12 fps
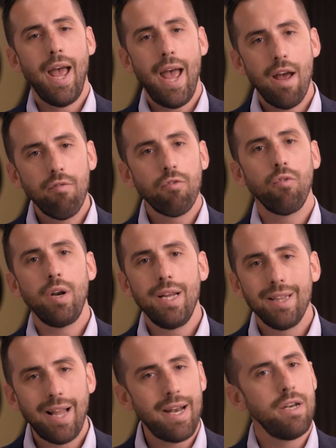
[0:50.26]
Every
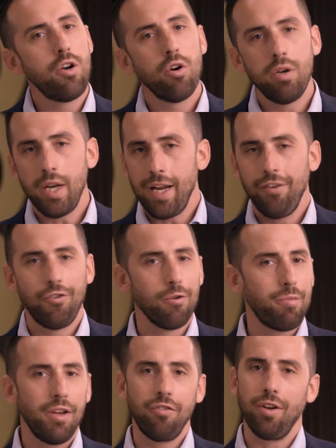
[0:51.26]
lender needs your
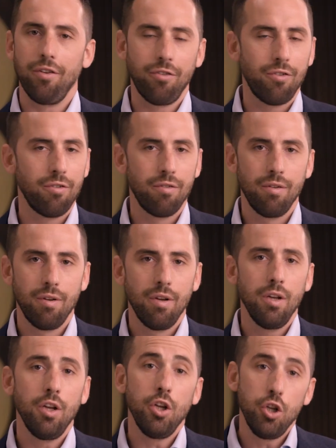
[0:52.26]
business.
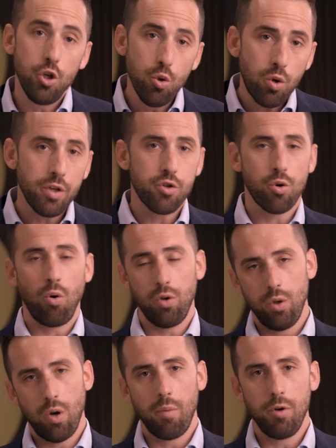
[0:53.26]
You control
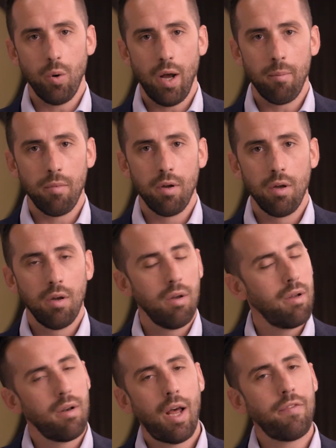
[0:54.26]
UWM,
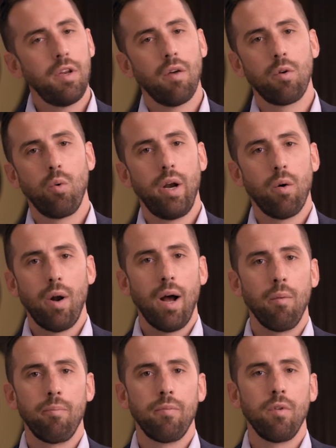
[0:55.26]
not the other way
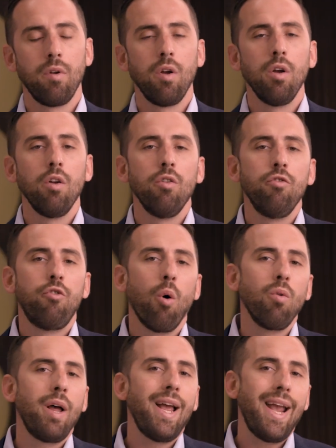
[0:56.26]
around.
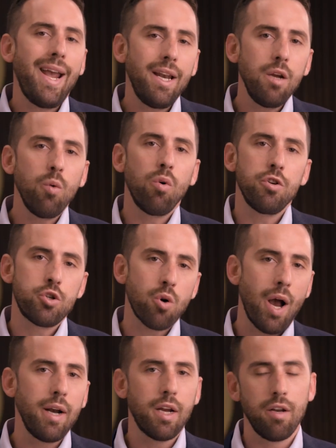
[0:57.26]
Don't let anyone
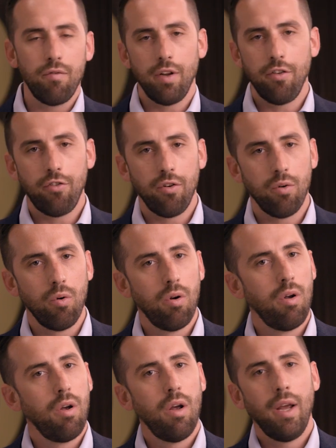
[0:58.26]
try to convince you
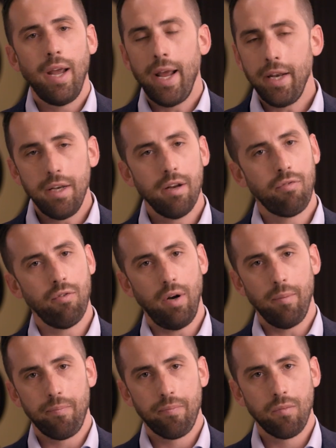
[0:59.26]
any different.
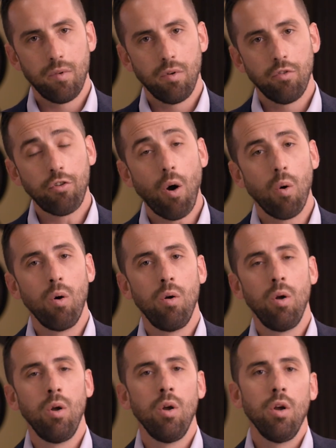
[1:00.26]
So,
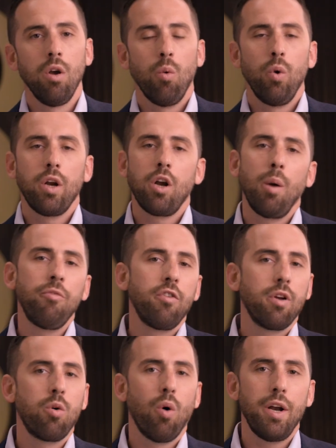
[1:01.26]
when it comes to
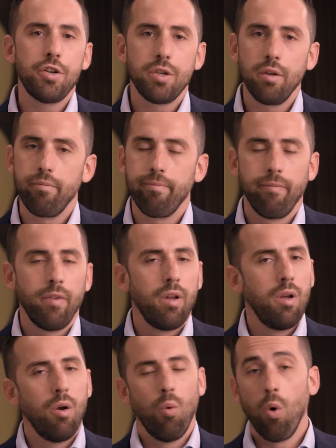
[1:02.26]
the question,
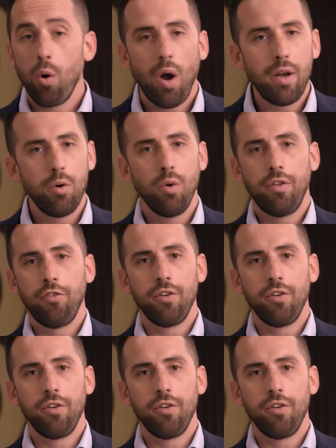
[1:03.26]
what do I do with this